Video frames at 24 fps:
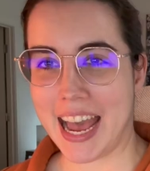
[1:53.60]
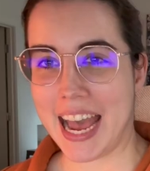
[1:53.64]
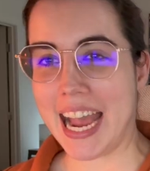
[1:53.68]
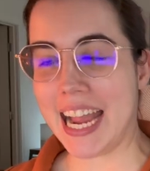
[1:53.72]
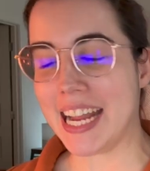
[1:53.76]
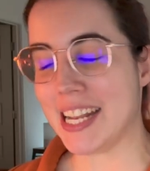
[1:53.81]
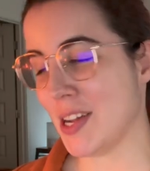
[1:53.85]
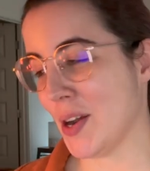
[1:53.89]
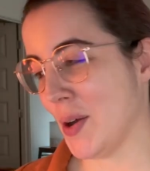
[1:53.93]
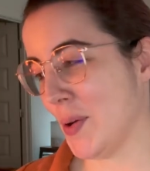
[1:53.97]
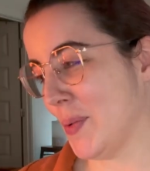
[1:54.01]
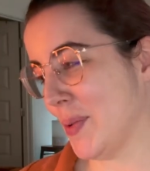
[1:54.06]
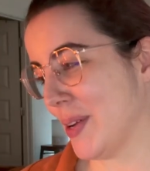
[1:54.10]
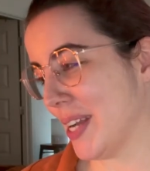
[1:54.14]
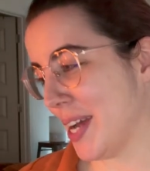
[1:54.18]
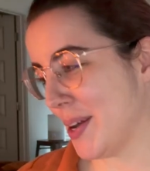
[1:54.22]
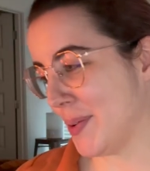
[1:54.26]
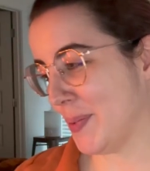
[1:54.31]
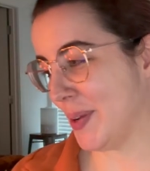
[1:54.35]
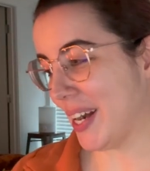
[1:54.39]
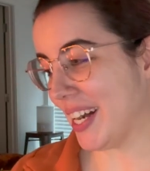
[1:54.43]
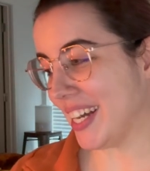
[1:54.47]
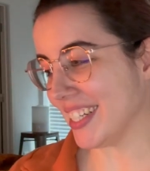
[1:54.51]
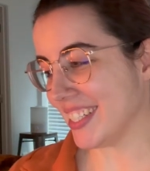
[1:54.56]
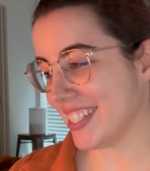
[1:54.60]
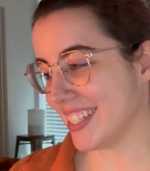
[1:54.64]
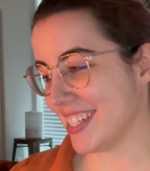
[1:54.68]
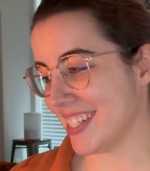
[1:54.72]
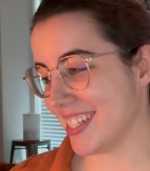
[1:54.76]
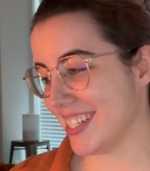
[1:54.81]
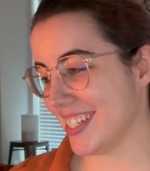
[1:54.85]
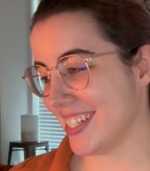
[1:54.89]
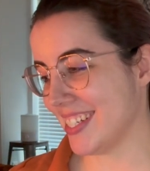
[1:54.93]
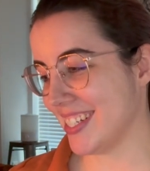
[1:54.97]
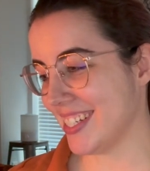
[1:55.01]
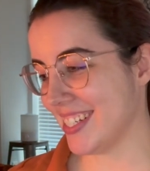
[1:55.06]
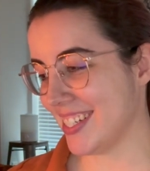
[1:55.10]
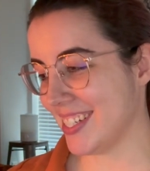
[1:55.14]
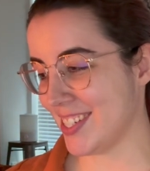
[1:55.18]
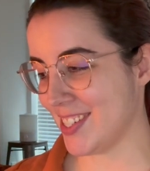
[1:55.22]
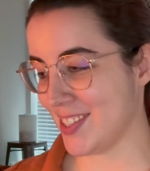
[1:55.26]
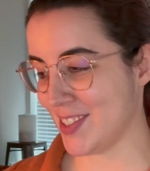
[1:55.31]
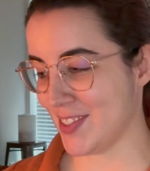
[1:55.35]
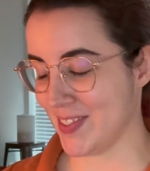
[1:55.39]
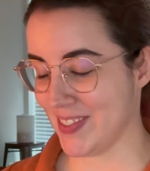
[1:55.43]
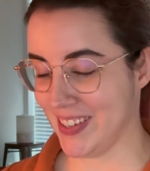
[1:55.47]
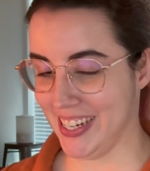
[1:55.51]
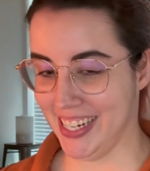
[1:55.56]
I know what I want
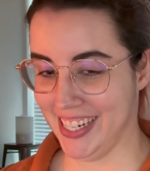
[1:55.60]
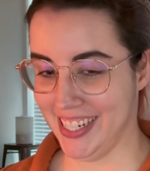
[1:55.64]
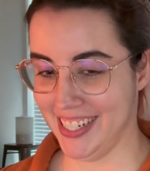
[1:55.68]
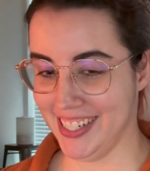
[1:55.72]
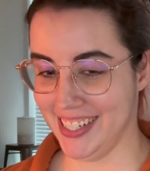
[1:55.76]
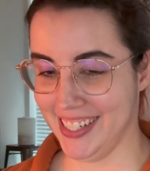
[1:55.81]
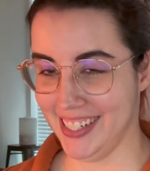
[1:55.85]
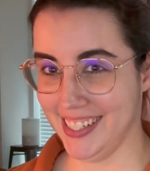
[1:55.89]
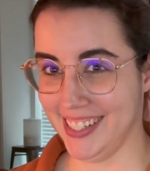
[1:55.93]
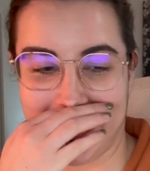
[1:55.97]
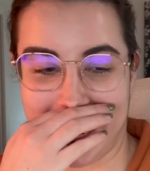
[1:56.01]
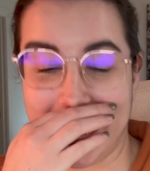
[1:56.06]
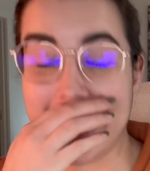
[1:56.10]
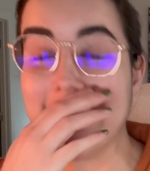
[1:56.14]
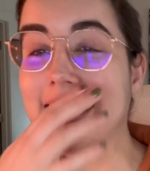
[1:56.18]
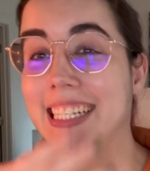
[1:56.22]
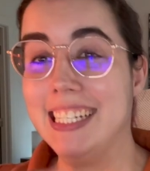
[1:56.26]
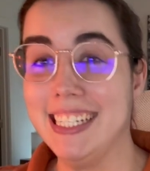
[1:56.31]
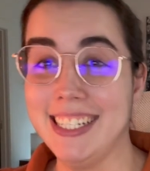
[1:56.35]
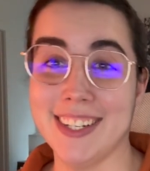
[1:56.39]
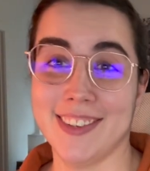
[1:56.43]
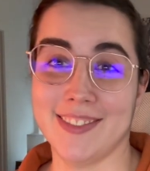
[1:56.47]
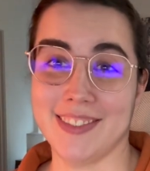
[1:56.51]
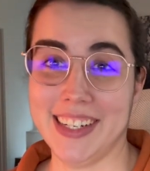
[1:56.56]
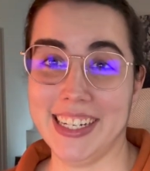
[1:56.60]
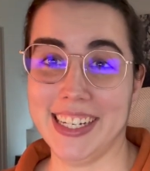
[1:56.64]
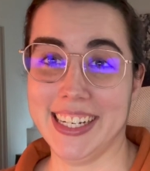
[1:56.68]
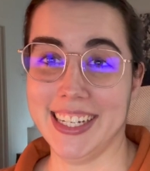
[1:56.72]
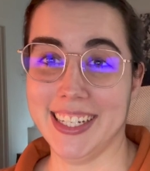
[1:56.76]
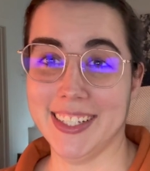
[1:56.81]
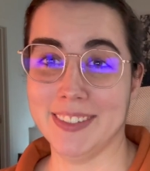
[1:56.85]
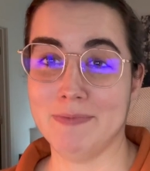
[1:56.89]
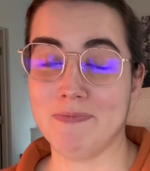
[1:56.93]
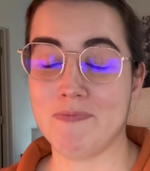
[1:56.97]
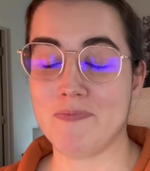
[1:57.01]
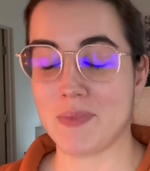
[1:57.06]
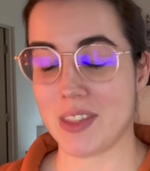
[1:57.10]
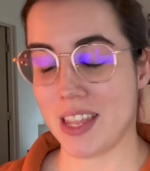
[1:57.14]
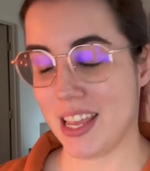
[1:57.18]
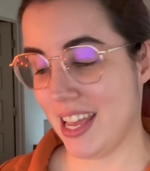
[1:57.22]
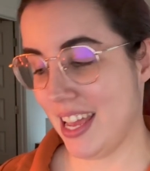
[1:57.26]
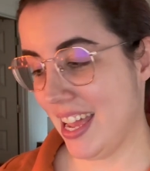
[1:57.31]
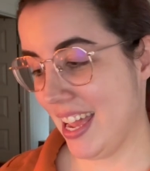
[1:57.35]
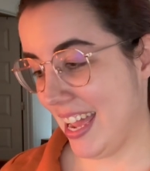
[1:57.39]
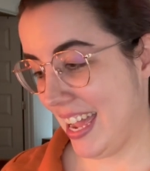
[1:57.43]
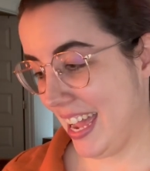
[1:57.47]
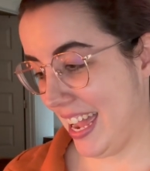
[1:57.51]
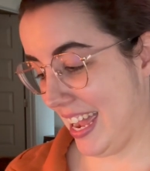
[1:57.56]
to read. I need to read it.
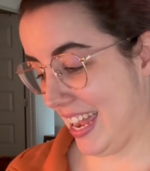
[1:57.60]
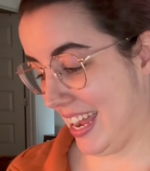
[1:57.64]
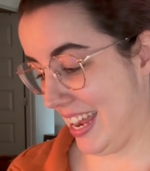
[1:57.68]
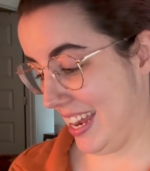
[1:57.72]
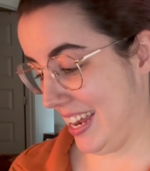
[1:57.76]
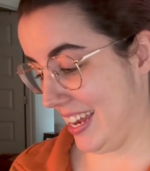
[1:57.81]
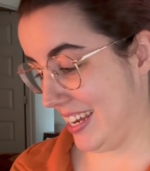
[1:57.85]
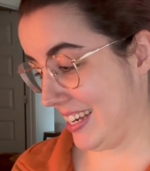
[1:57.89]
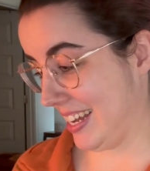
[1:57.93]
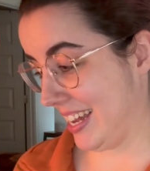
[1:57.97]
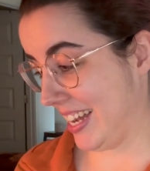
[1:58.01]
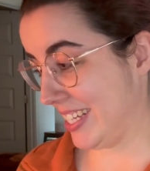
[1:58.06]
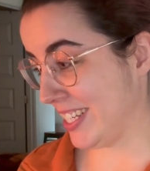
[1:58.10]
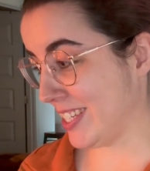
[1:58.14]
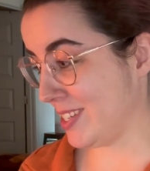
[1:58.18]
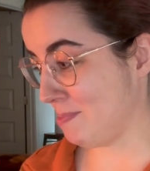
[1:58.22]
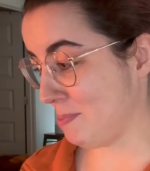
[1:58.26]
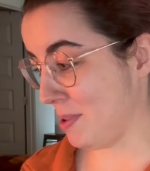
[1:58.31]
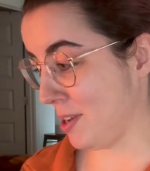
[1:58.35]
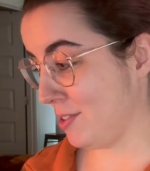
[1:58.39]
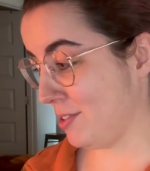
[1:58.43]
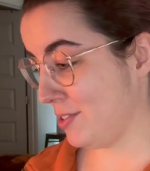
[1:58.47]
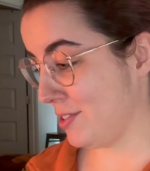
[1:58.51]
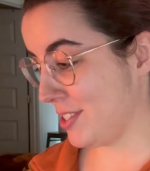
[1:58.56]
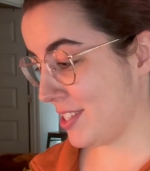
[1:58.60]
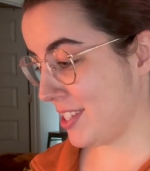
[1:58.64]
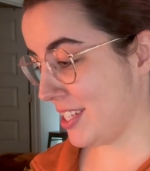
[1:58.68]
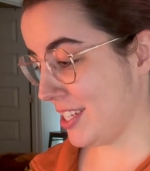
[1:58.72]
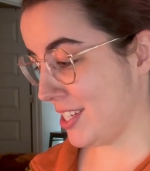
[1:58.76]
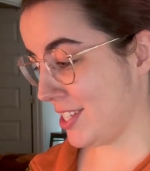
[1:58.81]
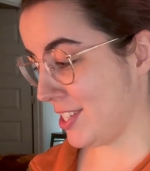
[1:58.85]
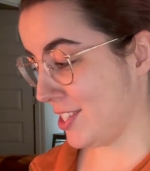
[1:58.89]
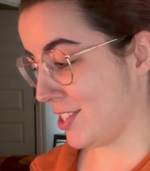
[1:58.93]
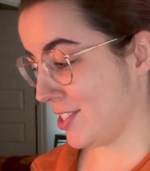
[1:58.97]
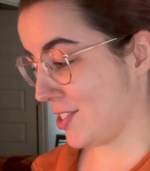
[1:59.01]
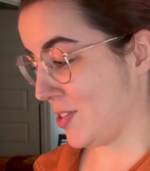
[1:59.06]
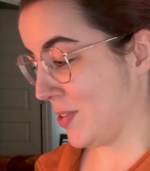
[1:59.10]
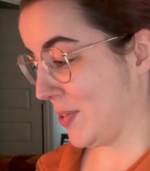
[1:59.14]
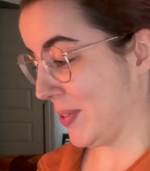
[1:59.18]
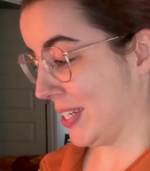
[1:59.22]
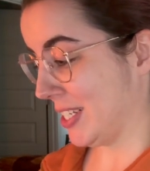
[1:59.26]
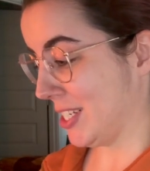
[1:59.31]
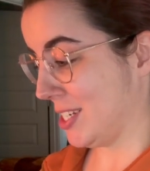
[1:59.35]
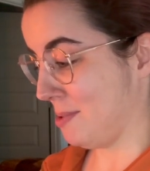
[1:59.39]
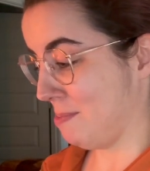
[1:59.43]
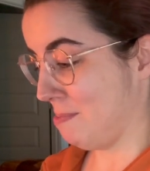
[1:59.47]
And I suppose this is going to